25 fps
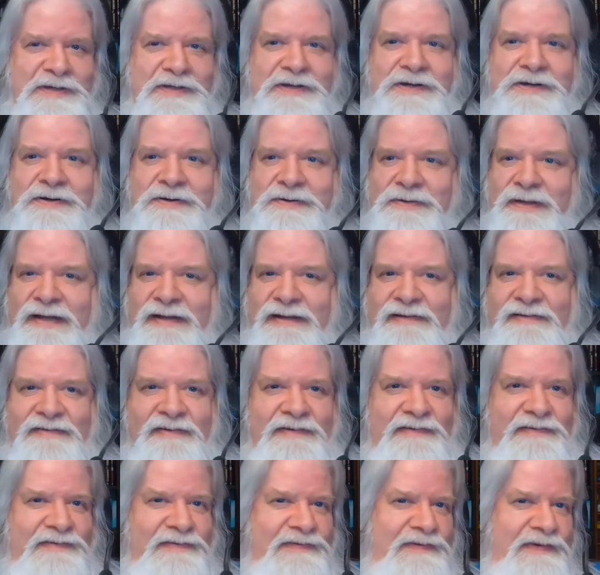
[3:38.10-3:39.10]
go. That's
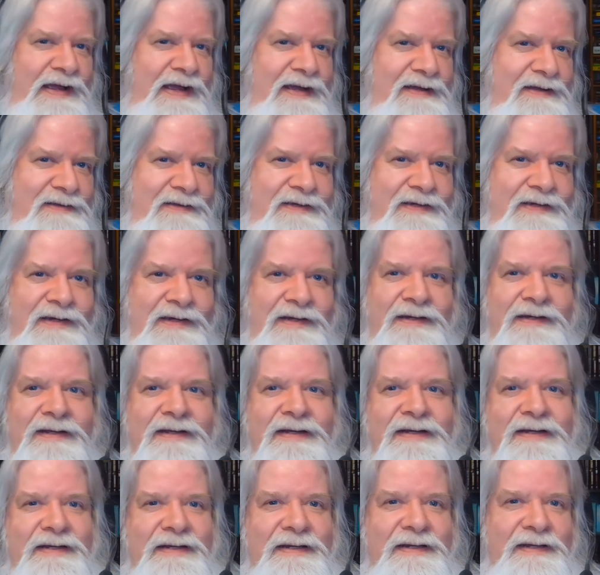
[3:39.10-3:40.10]
exactly it.
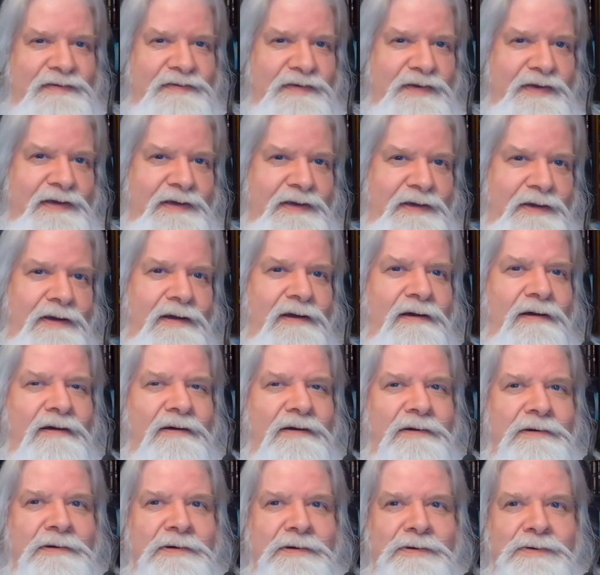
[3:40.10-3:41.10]
It's like,
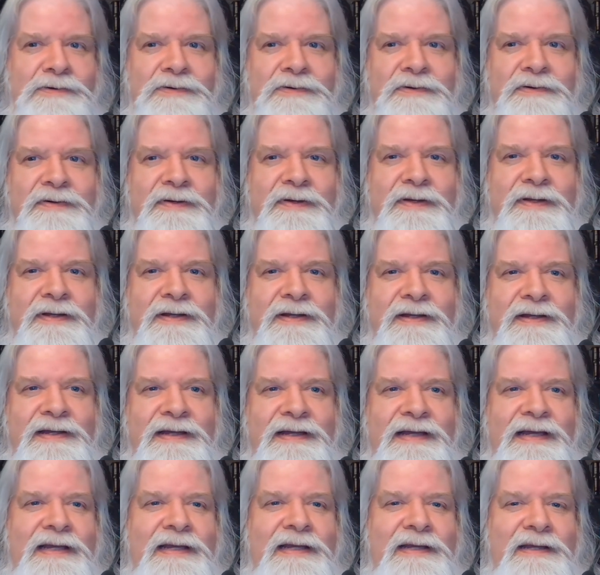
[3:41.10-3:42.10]
oh,
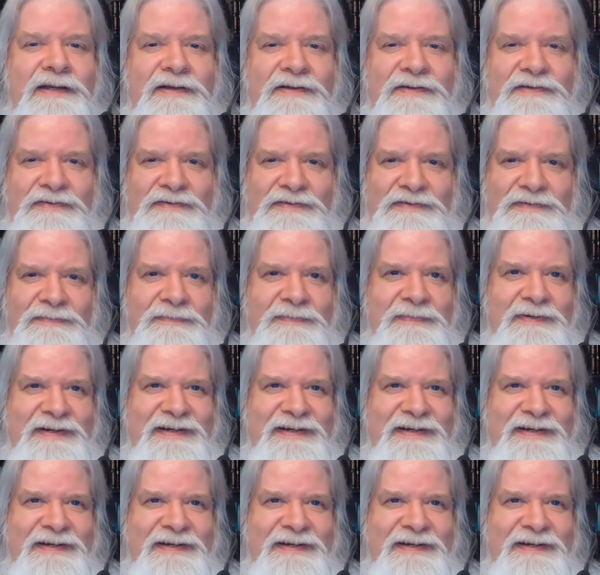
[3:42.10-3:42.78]
idiots.